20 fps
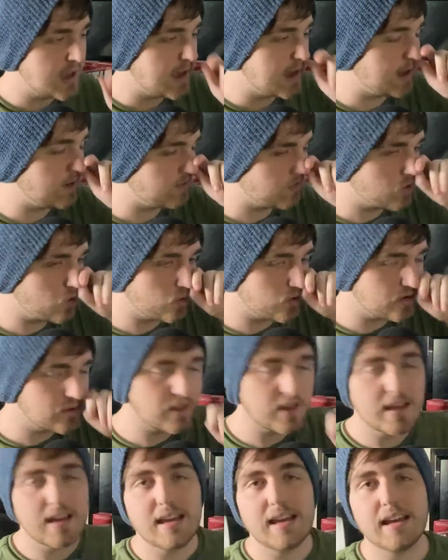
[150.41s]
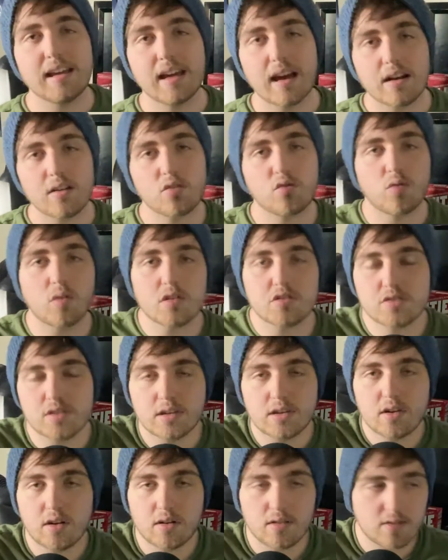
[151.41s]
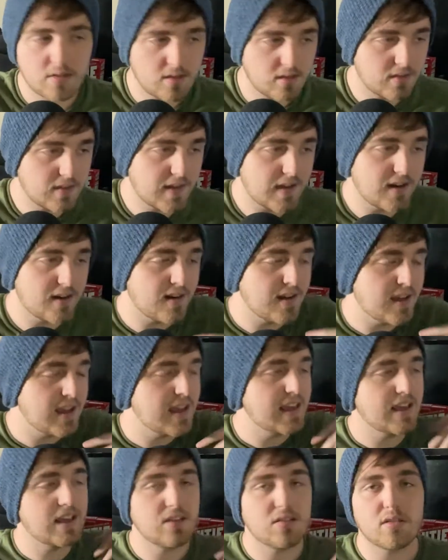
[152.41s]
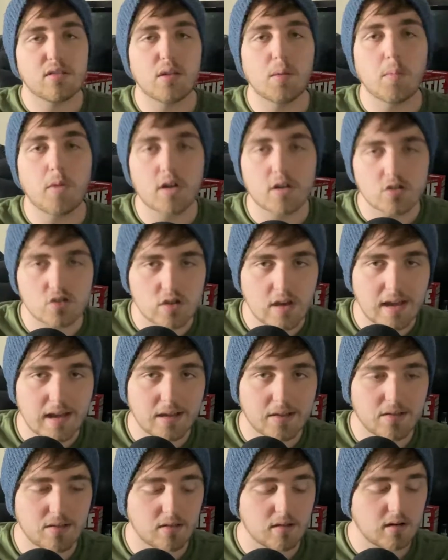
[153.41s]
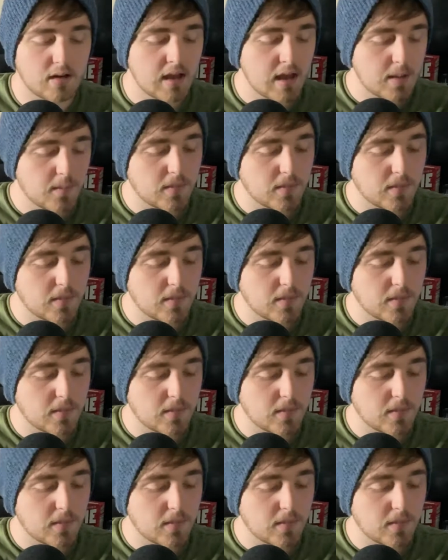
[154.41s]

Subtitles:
And of course, he got his rushing yards in there. He's Lamar Jackson.